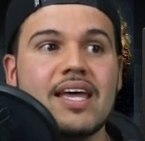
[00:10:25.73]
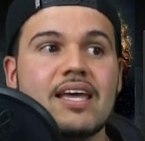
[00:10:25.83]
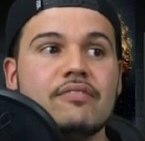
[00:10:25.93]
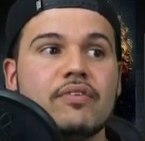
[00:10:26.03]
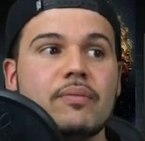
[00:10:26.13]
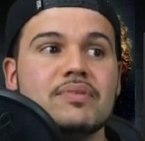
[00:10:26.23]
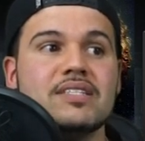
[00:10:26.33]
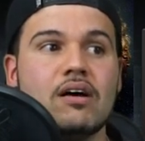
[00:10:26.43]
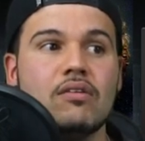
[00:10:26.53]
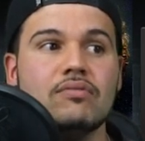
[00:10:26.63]
It For
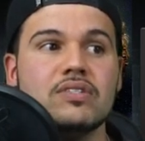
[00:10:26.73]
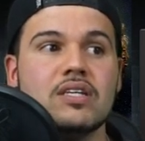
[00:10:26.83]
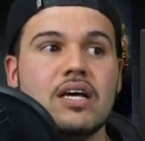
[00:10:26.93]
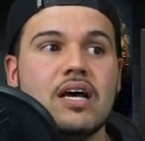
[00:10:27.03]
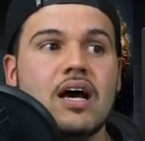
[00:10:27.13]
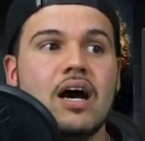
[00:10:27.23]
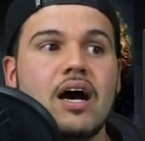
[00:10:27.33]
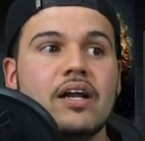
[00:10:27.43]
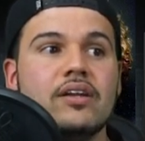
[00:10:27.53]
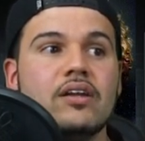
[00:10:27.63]
Themselves
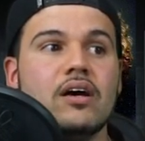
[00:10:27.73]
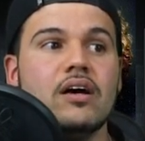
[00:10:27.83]
on